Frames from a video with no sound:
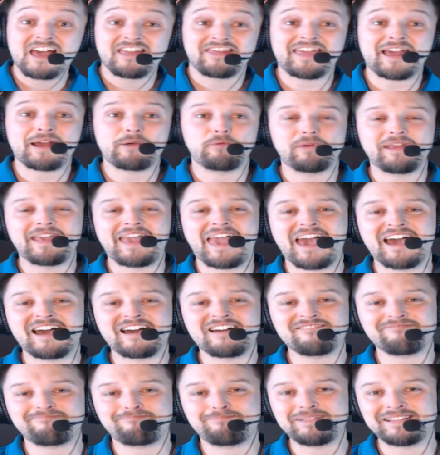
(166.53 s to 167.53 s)
that we
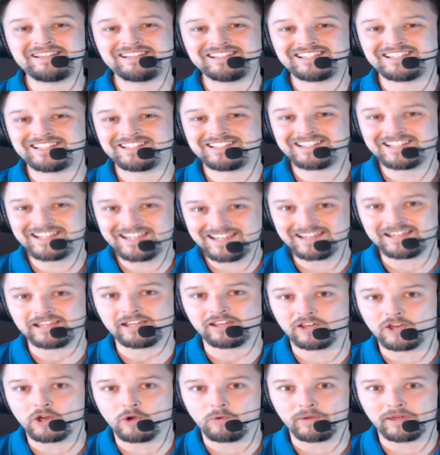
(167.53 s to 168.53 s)
have been
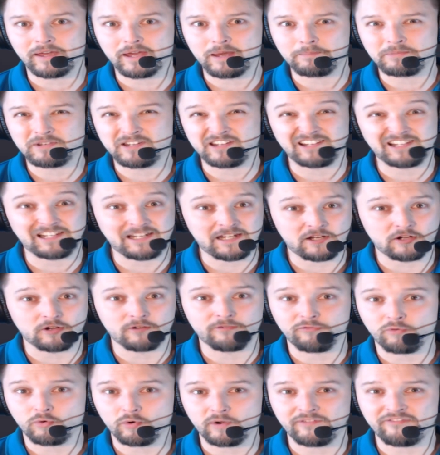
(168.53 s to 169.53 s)
seeing going up to near
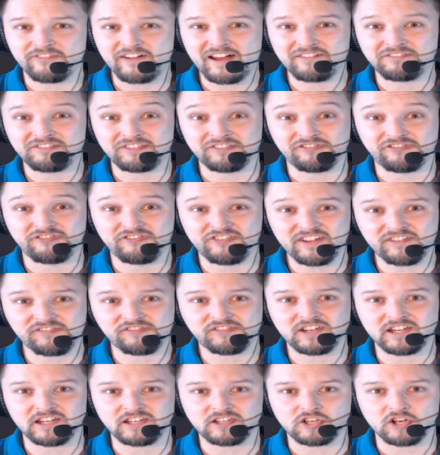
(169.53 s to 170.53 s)
$45 to
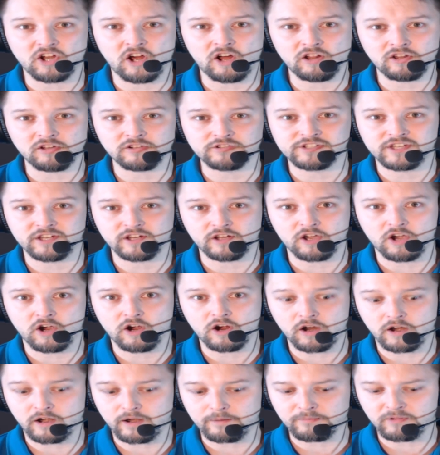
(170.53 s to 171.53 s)
$50 a
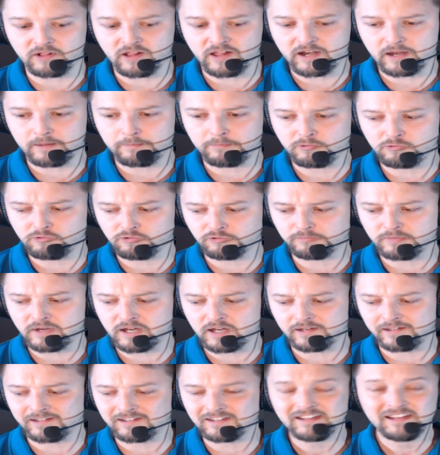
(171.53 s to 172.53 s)
card. I'm glad I pulled
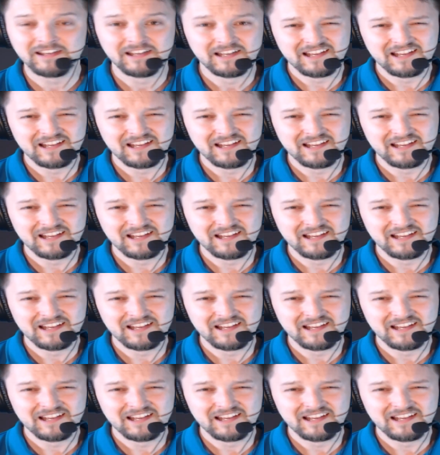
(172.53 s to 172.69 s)
mine.